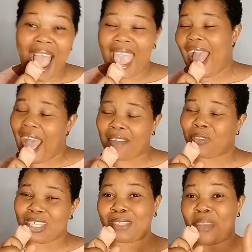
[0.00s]
I have
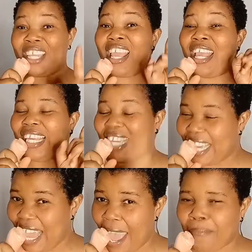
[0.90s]
not been
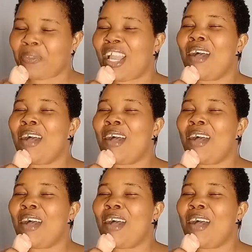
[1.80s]
here,